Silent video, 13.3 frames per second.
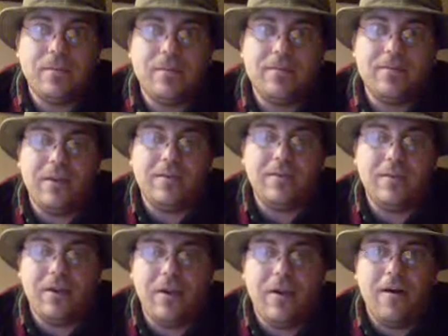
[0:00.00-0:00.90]
That's
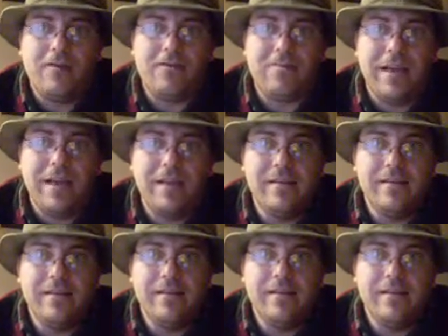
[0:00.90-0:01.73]
pretty harsh, man.